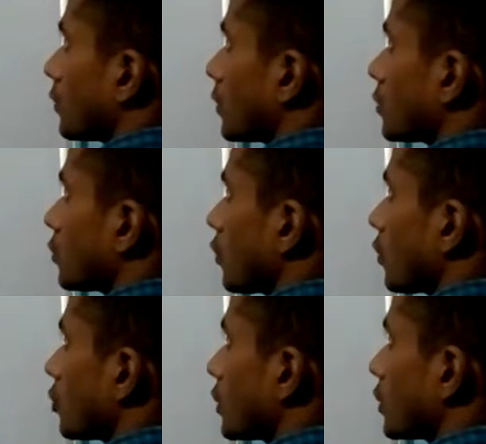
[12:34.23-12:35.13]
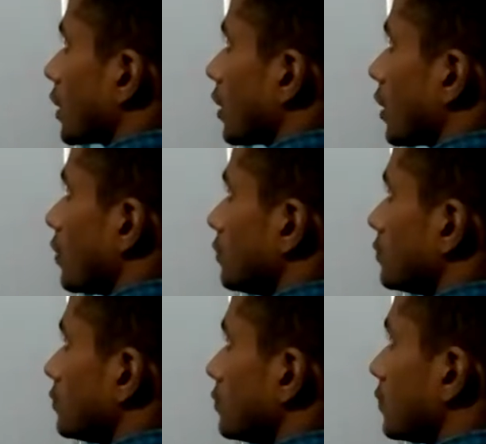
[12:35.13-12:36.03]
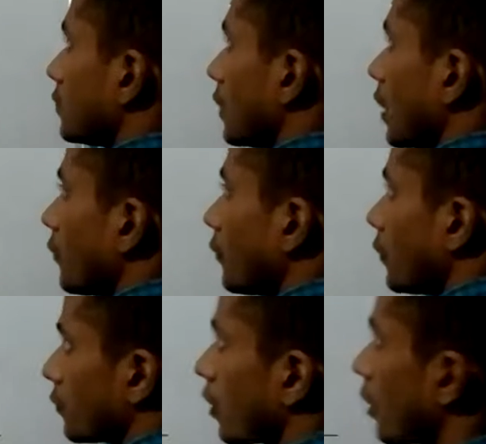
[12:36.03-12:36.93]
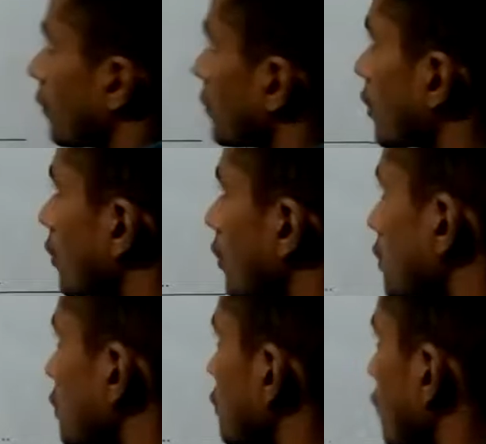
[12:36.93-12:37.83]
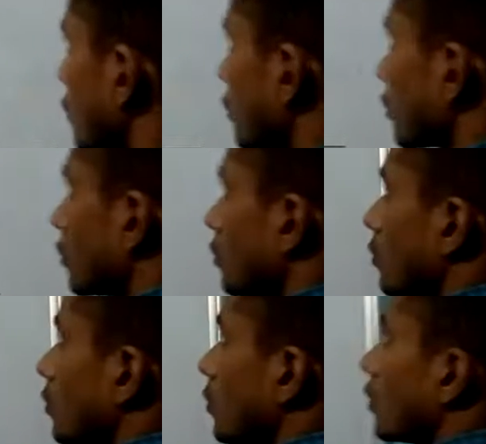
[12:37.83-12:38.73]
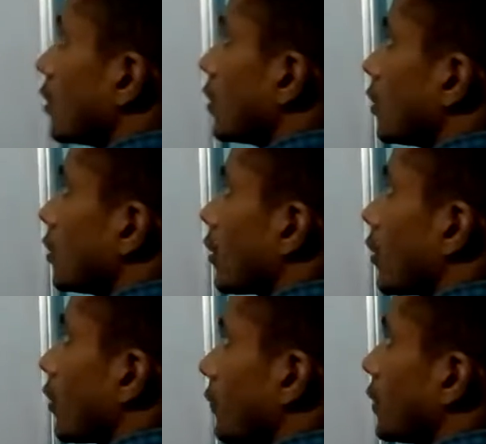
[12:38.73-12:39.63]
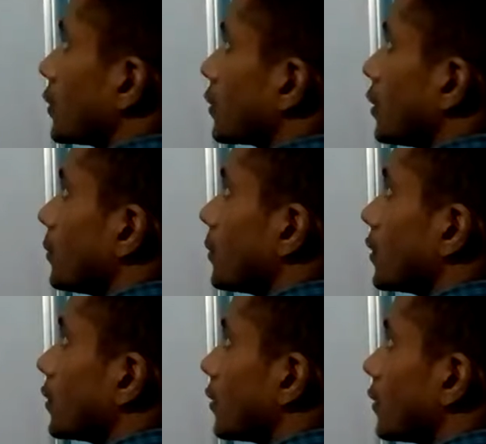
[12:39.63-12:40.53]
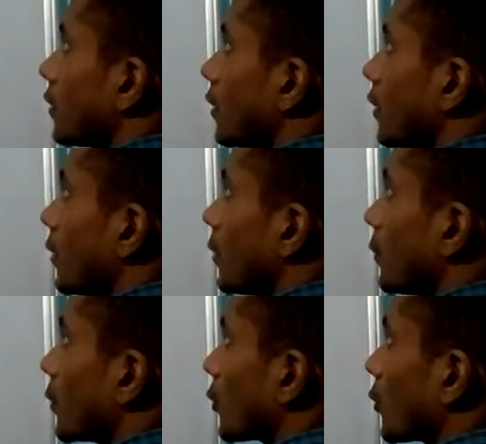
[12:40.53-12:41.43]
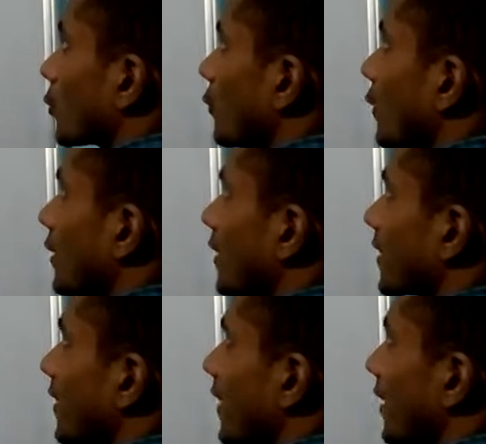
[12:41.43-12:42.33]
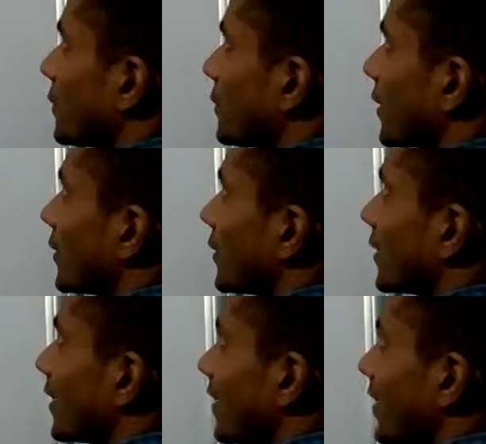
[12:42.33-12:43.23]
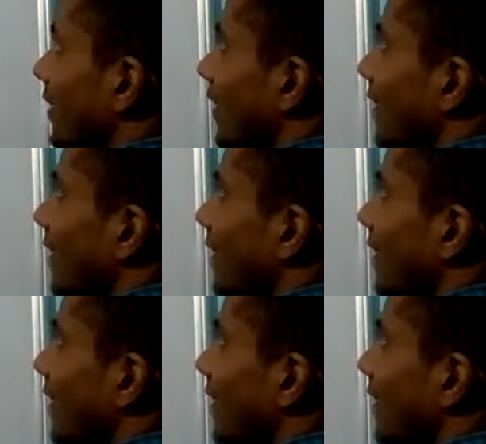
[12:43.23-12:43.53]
Common difference. You're not putting alarm. I'm waiting for half an hour. This is not good, no? Now I'm feeling sleepy because of waiting half an hour.